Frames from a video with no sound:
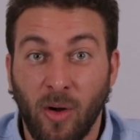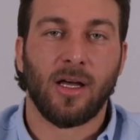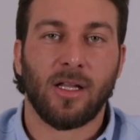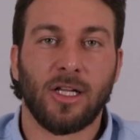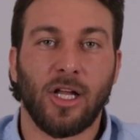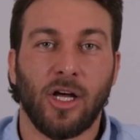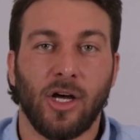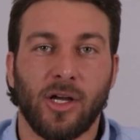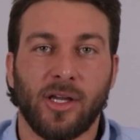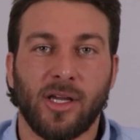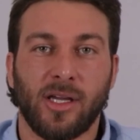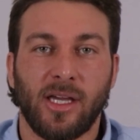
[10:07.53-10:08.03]

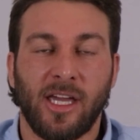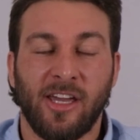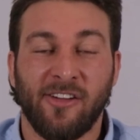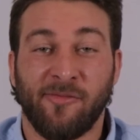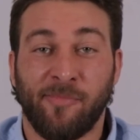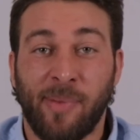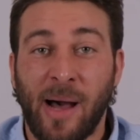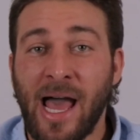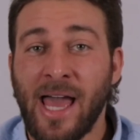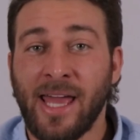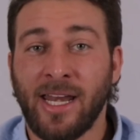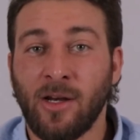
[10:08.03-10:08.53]
Look, if
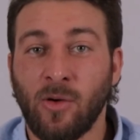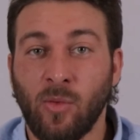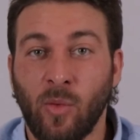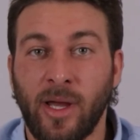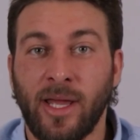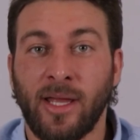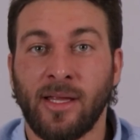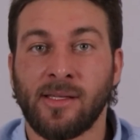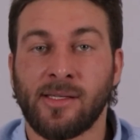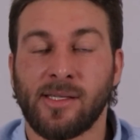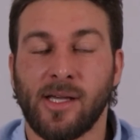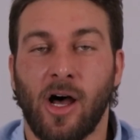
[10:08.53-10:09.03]
Biden
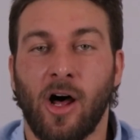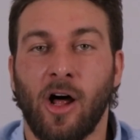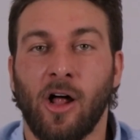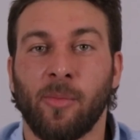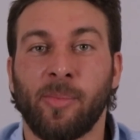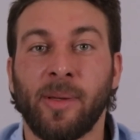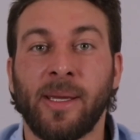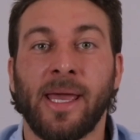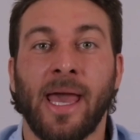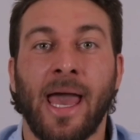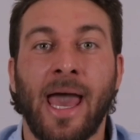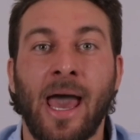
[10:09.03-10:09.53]
wins, I'll
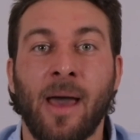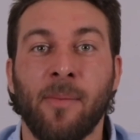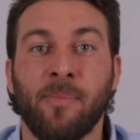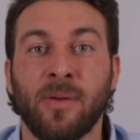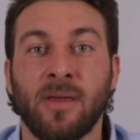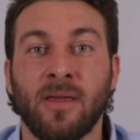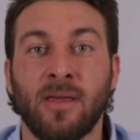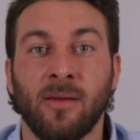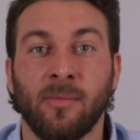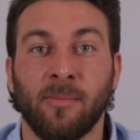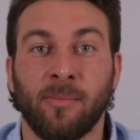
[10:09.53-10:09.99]
be happy